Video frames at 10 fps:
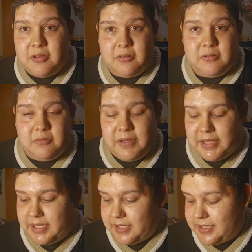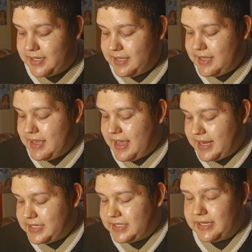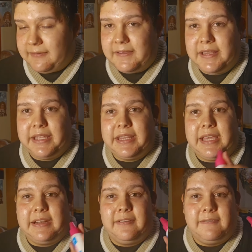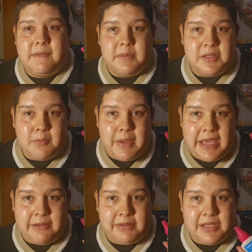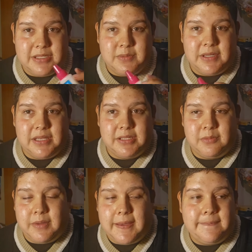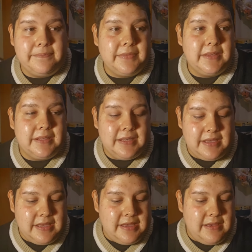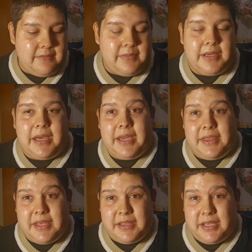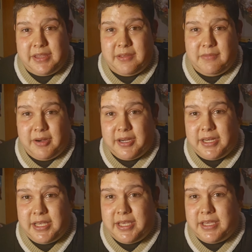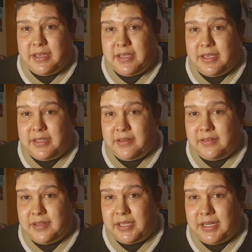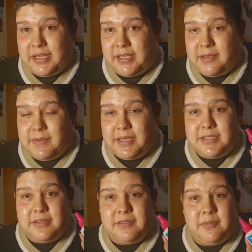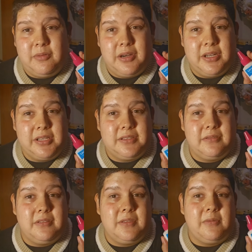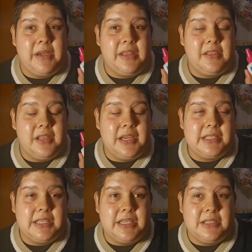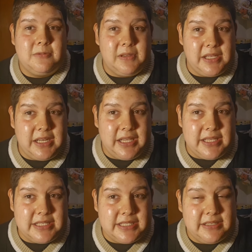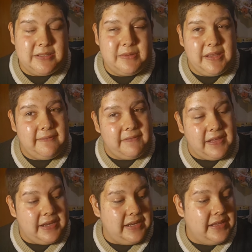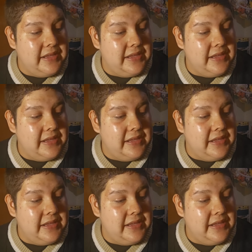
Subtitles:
all really good. I just kind of feel like they kind of fumbled the bag with this one a little bit. But I think like the marketing and all the kind of gimmicks of the product, the way it looks, is really nice. It's really fun.